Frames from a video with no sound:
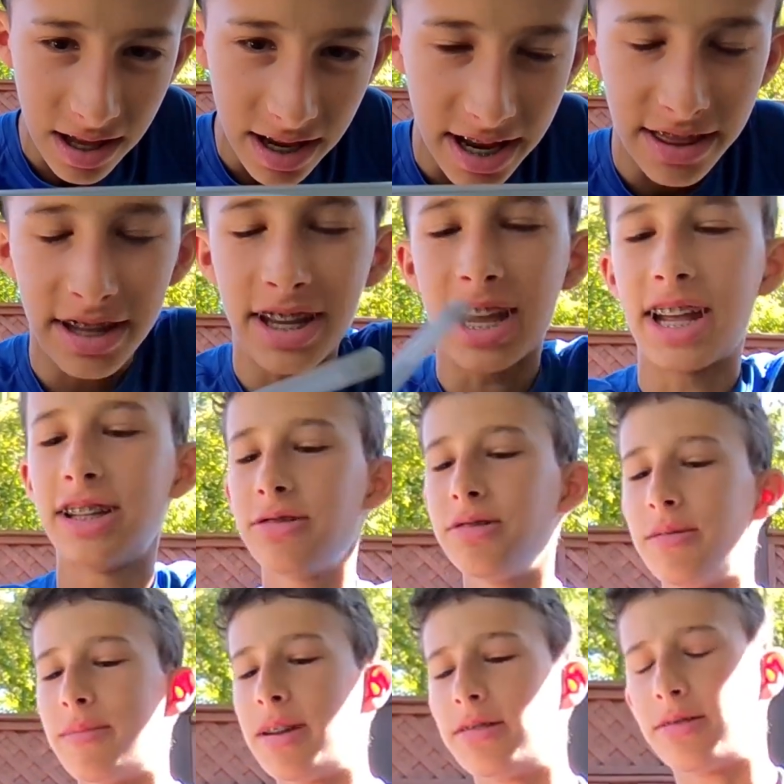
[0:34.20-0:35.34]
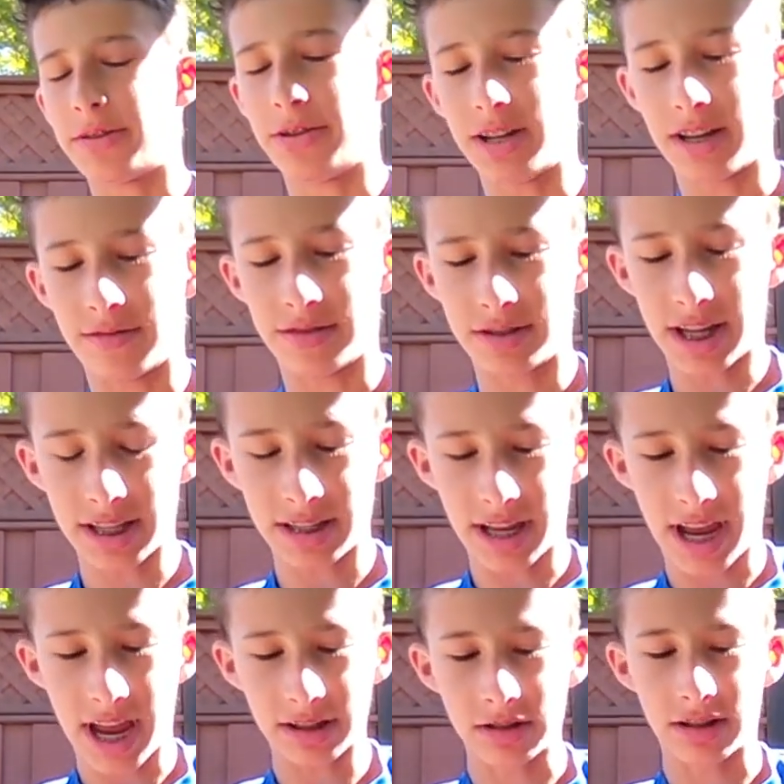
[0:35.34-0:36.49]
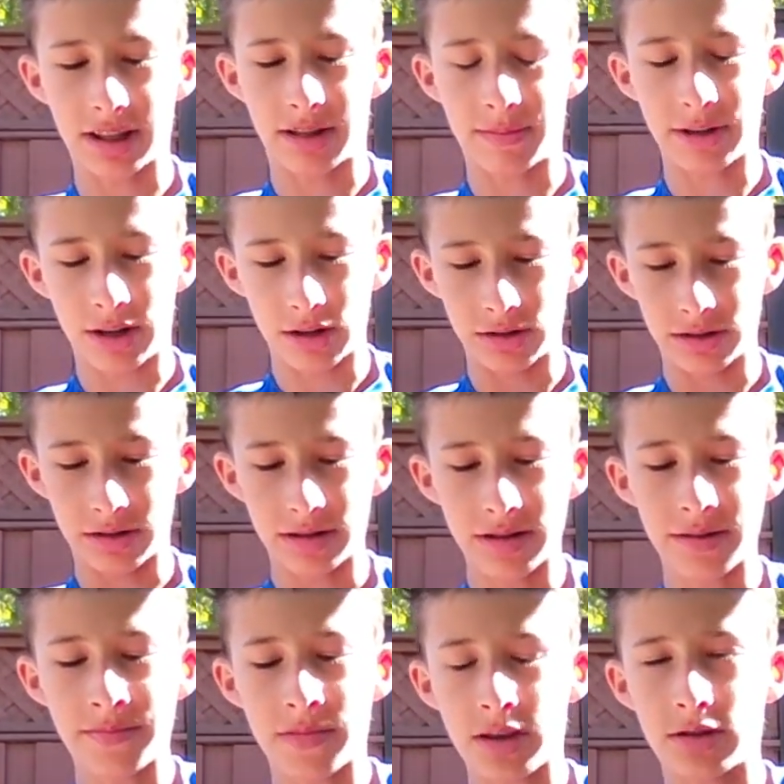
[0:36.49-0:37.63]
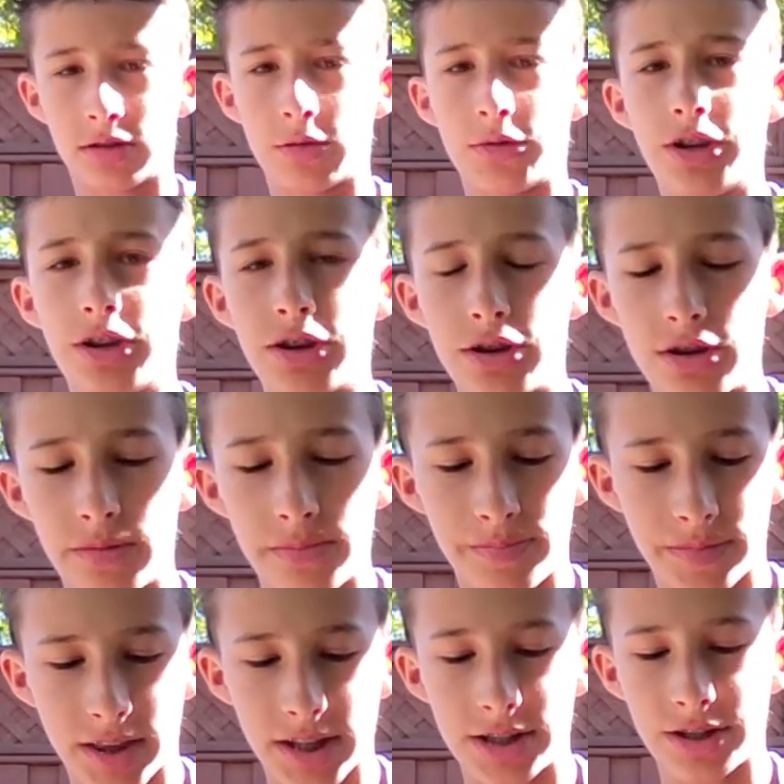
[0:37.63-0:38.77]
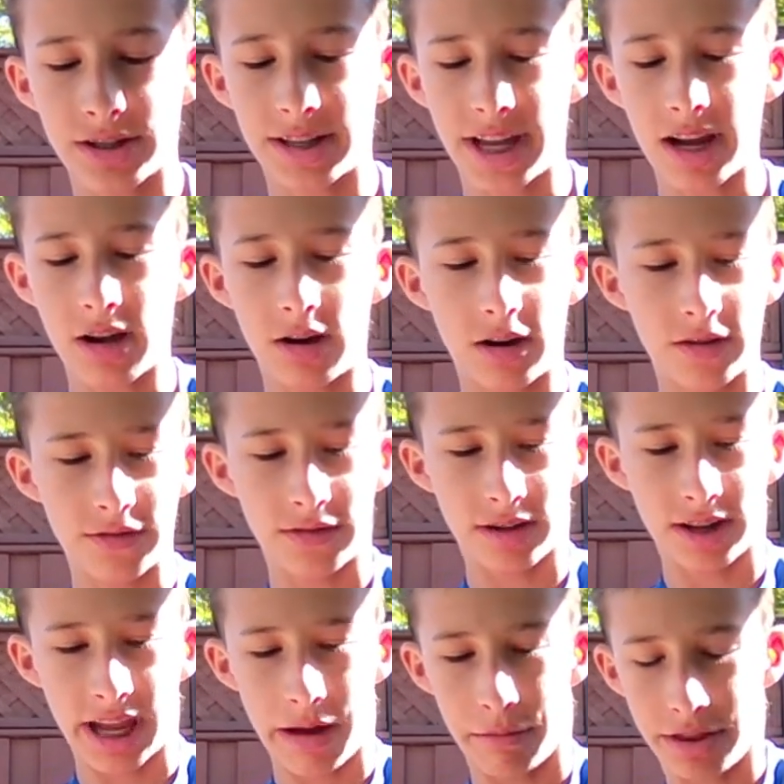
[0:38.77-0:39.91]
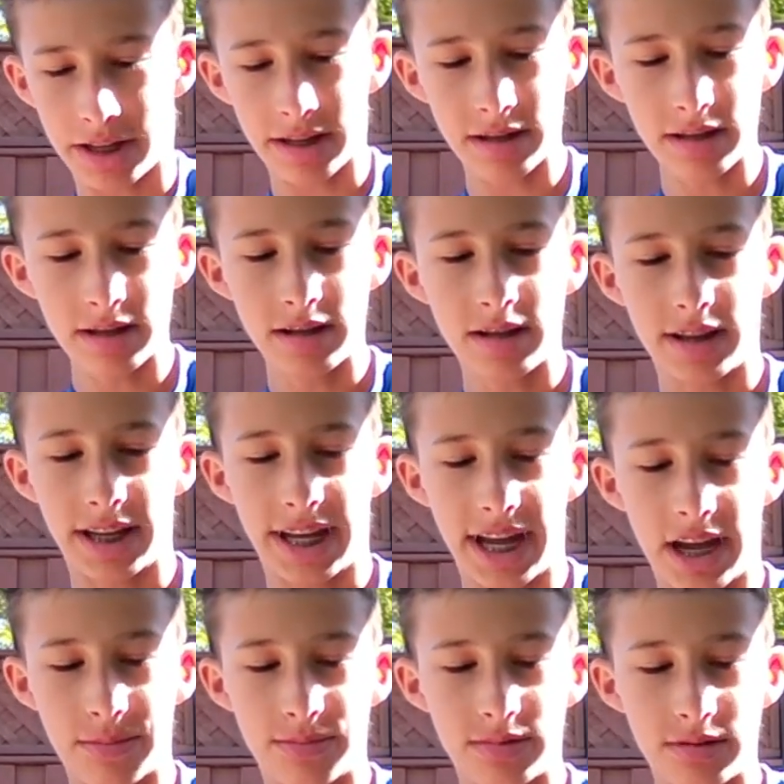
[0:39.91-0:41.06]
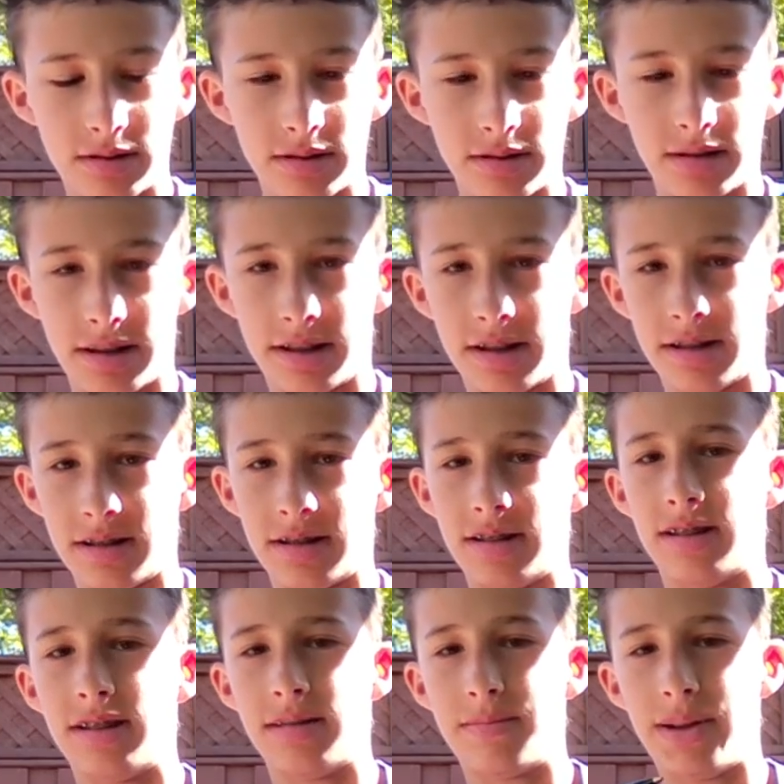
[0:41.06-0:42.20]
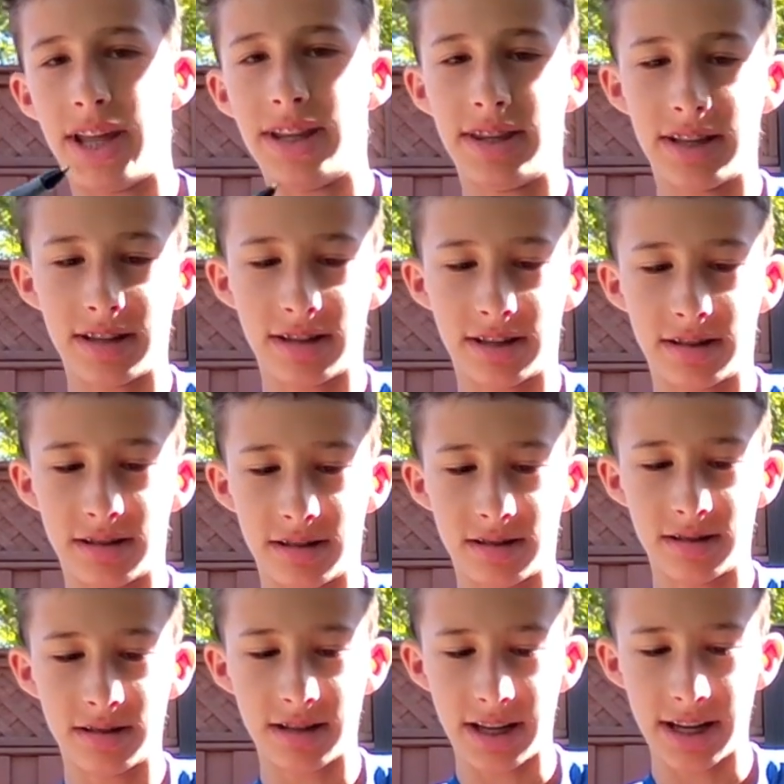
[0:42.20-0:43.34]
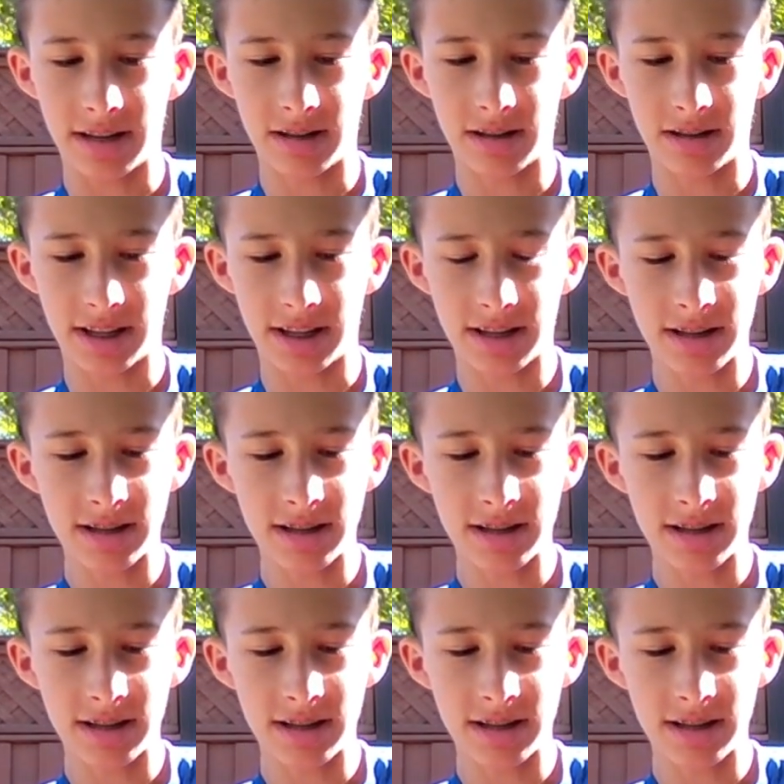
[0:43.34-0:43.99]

and then yeah, it doesn't really matter what pen you have. It has to like be hollow. So what you're gonna do is you're gonna take off everything, the cap, the pen thing, like the ink thing.